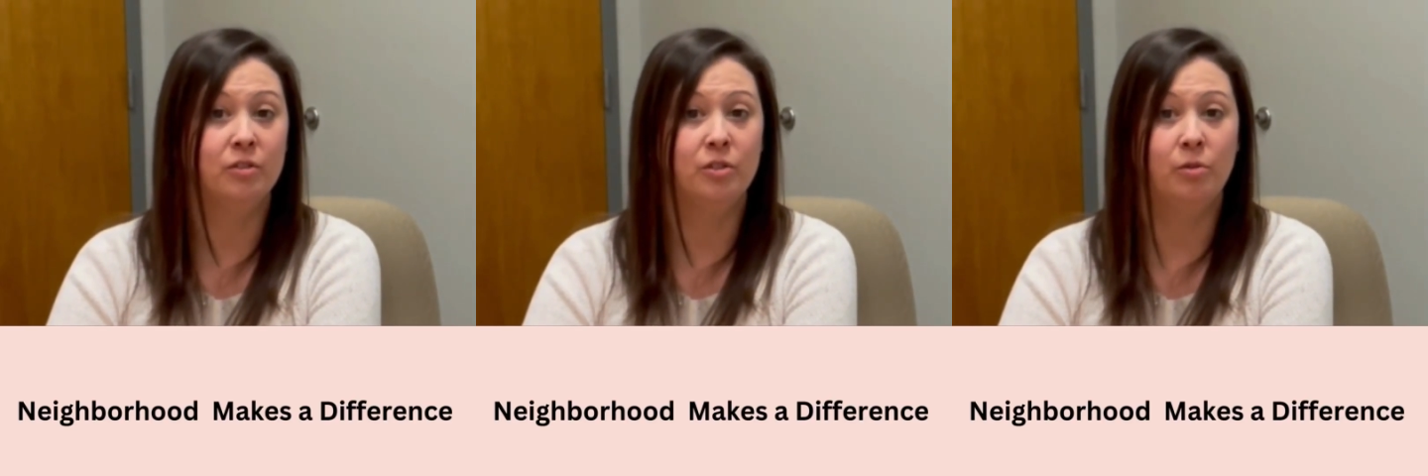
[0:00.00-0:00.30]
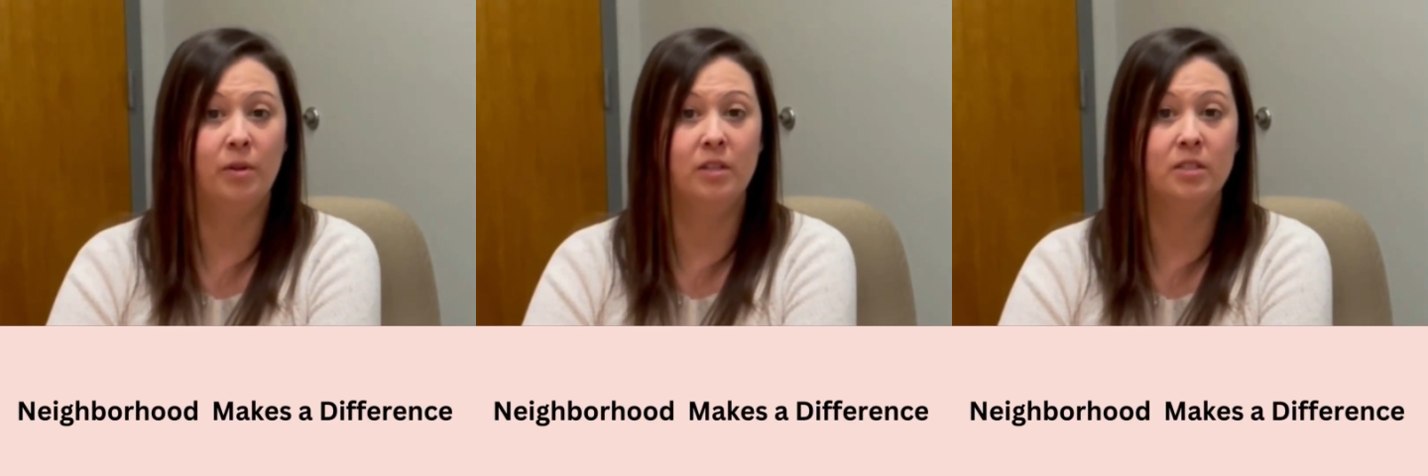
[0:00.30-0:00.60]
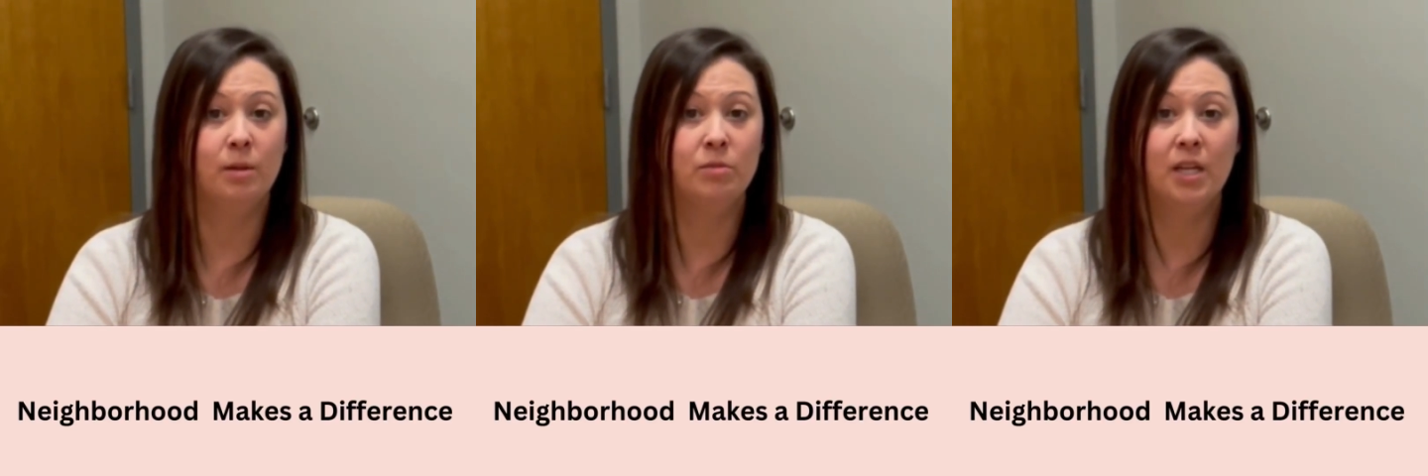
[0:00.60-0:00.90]
So I mean,
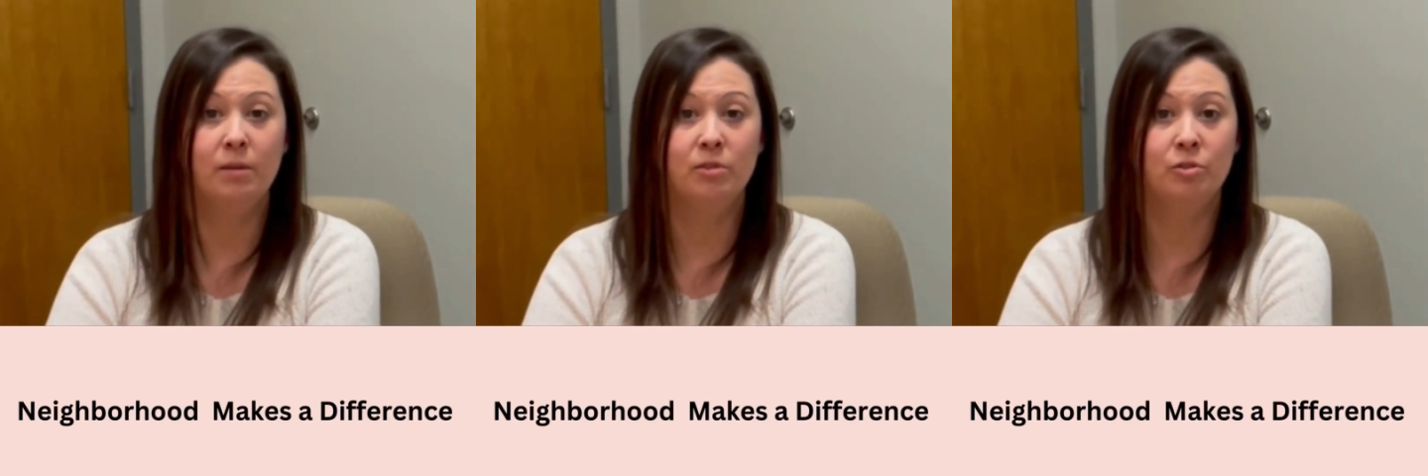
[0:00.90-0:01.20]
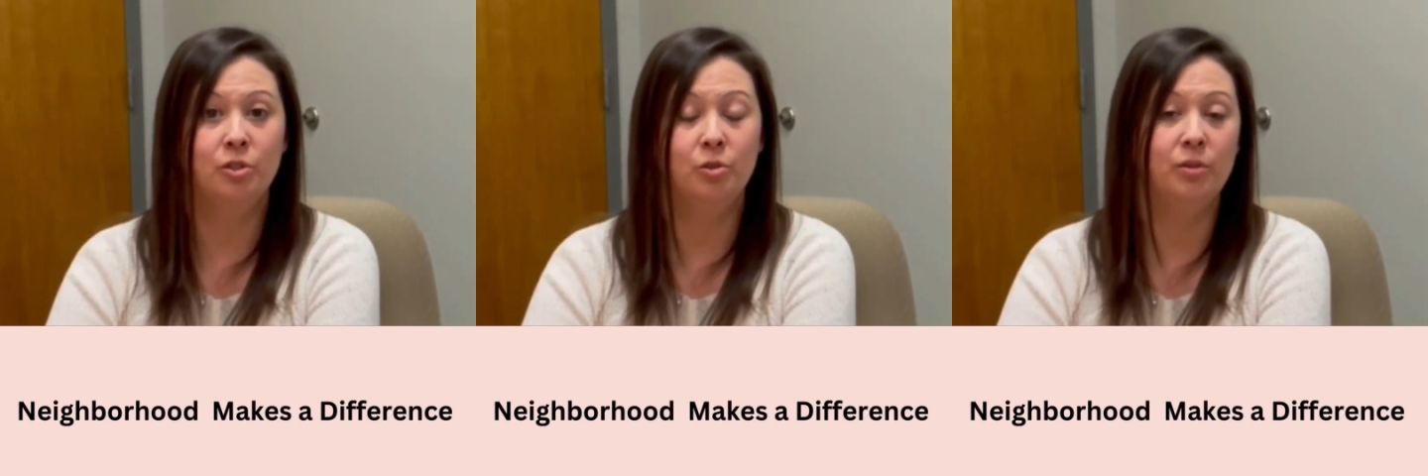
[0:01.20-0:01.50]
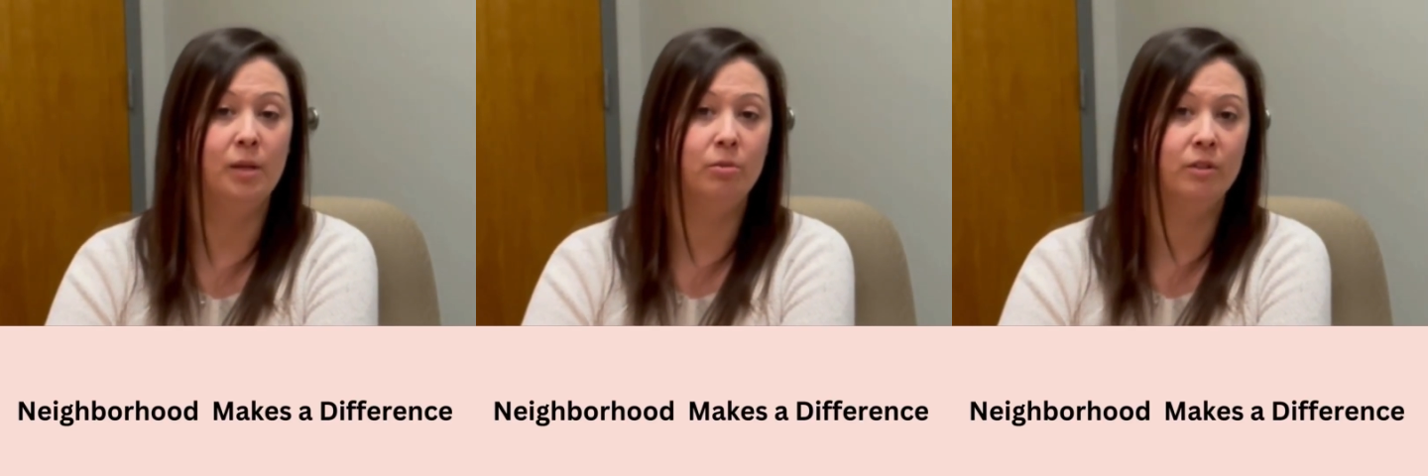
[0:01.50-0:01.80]
sometimes there's 2
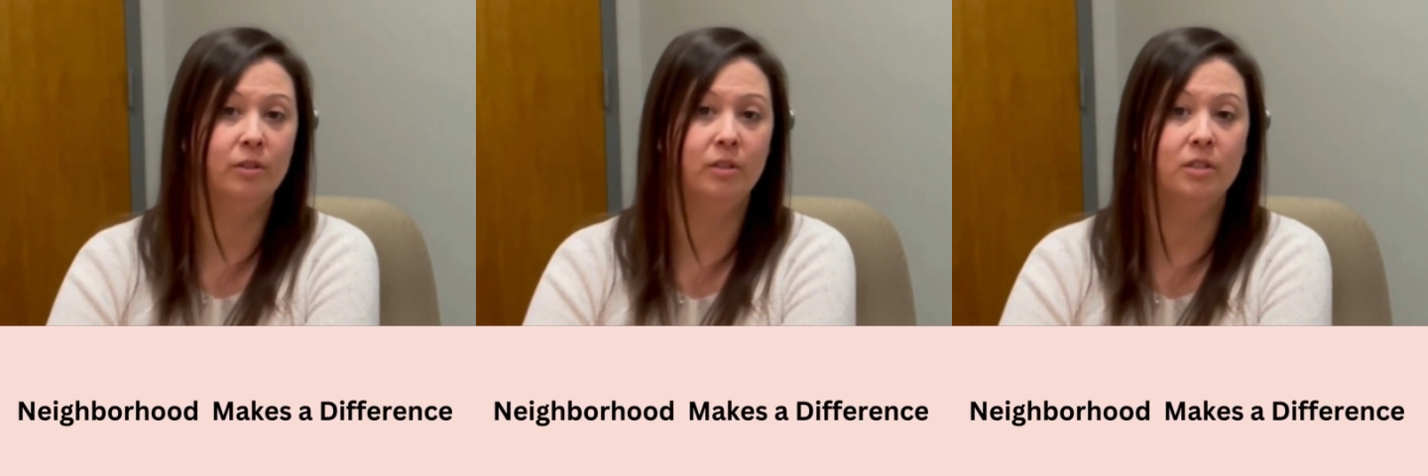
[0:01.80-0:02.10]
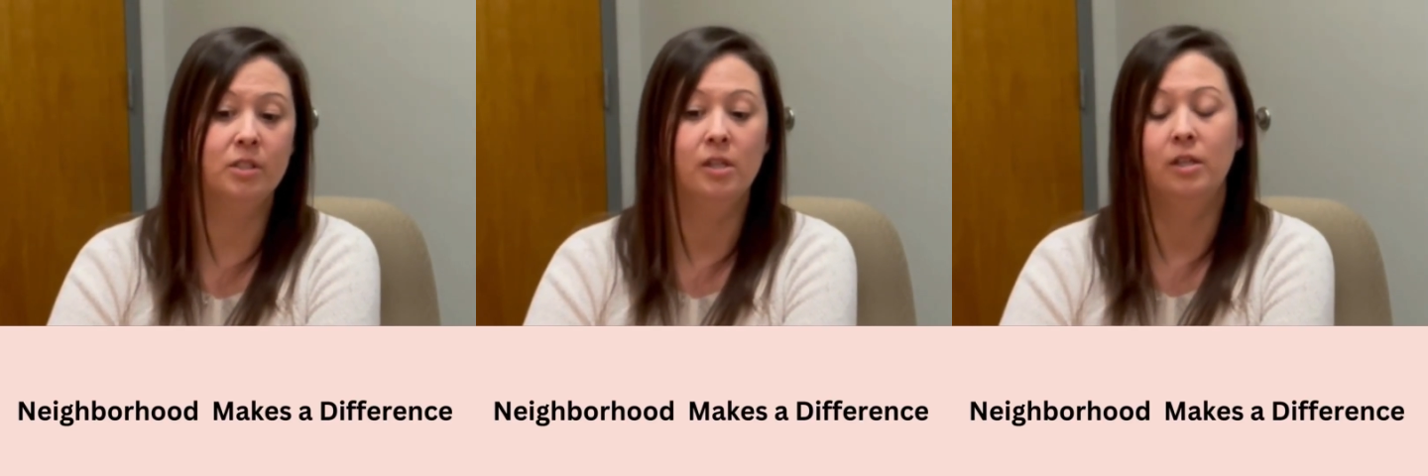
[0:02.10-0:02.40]
neighborhoods,